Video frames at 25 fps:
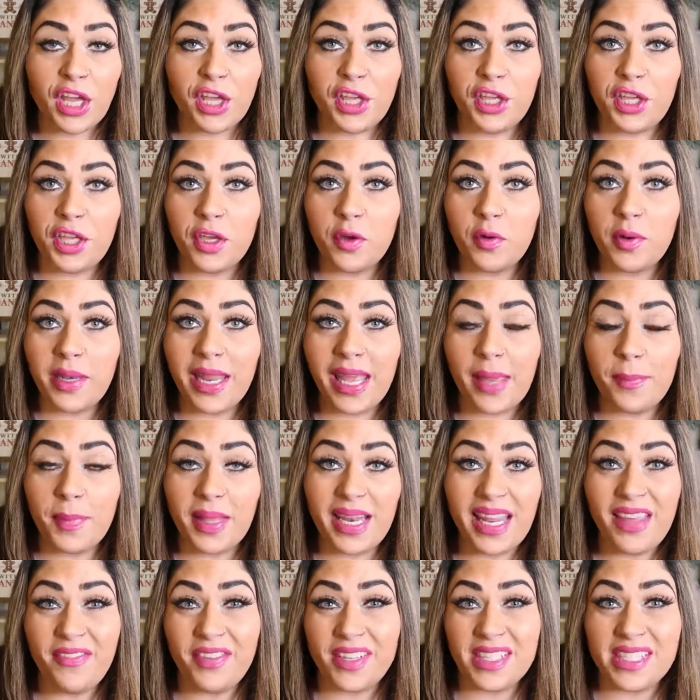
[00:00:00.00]
you name
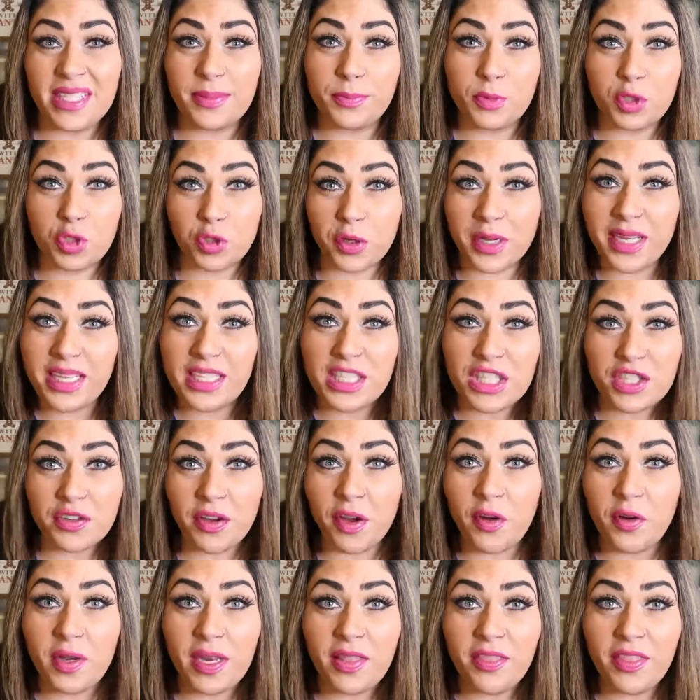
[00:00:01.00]
it, even some drinks
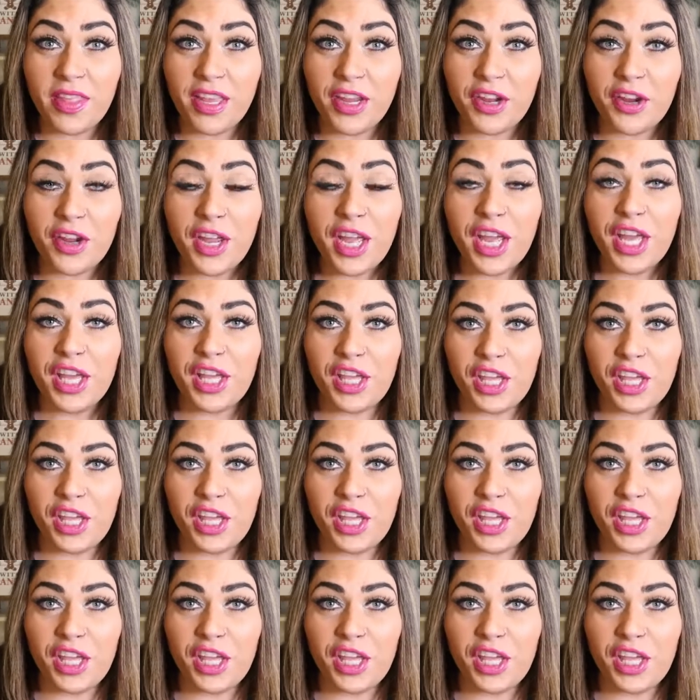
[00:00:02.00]
thrown in there,